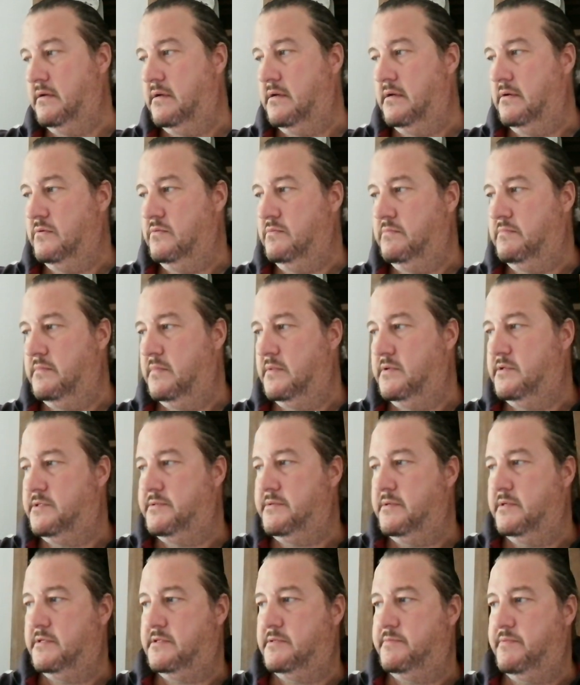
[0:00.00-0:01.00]
Oh, it's
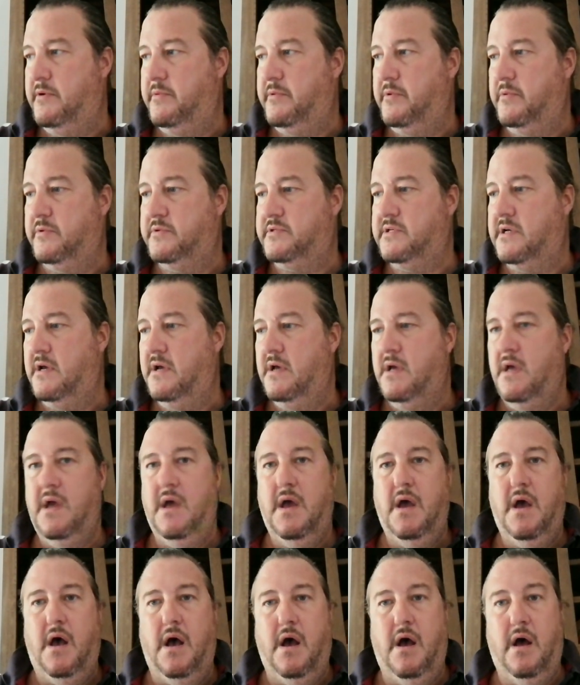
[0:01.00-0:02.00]
just spilling water.
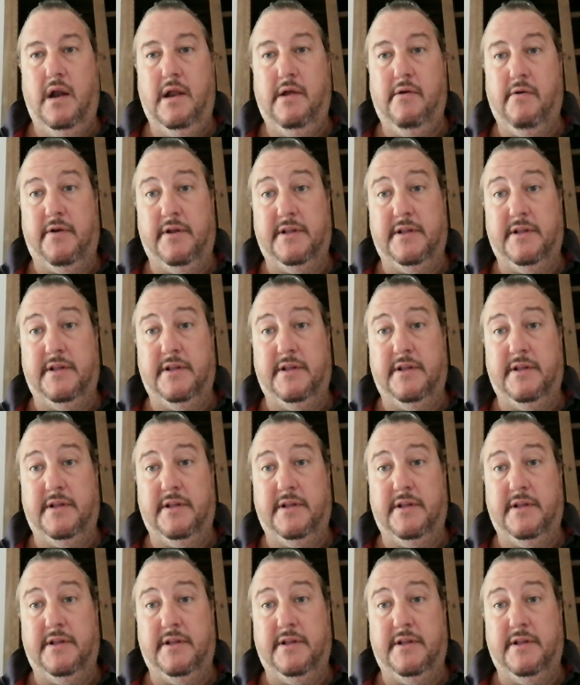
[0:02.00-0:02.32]
Earlier on,